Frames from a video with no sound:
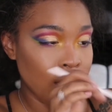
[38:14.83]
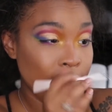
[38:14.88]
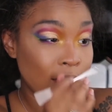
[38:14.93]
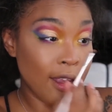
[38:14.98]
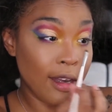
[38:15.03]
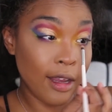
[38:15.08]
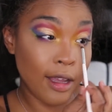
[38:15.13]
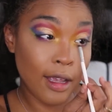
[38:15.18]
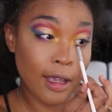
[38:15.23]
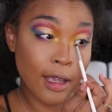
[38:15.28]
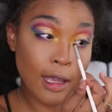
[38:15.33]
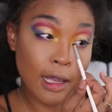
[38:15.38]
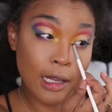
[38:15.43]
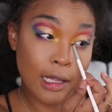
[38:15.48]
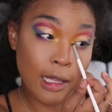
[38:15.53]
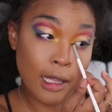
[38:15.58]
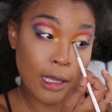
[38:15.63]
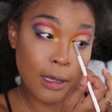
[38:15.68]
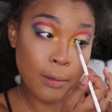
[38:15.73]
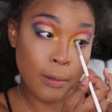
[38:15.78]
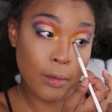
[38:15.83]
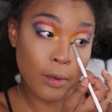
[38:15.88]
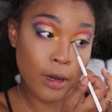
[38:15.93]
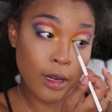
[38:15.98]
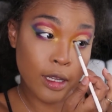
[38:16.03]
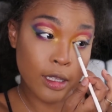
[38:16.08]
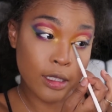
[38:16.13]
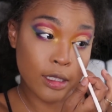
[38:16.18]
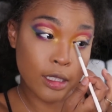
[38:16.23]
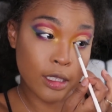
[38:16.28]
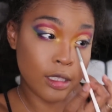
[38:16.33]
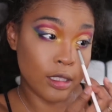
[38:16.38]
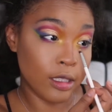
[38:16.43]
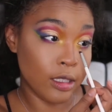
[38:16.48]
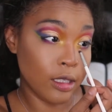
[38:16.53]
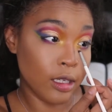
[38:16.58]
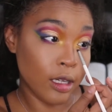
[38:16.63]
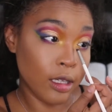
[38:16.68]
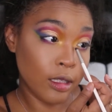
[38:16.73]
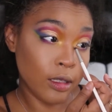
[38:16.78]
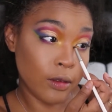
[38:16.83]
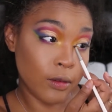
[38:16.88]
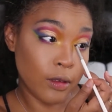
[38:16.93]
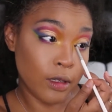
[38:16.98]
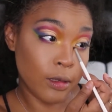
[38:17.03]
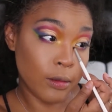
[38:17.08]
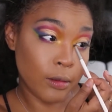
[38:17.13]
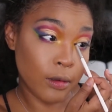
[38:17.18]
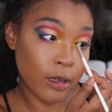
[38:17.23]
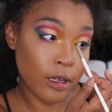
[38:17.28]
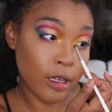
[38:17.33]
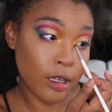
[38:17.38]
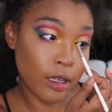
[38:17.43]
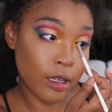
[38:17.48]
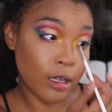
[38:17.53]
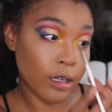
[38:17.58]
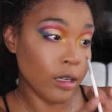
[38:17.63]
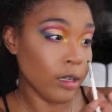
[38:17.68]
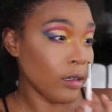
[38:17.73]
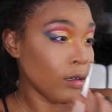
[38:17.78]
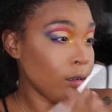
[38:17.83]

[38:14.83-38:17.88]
And it kind of like brightens this yellow up right here.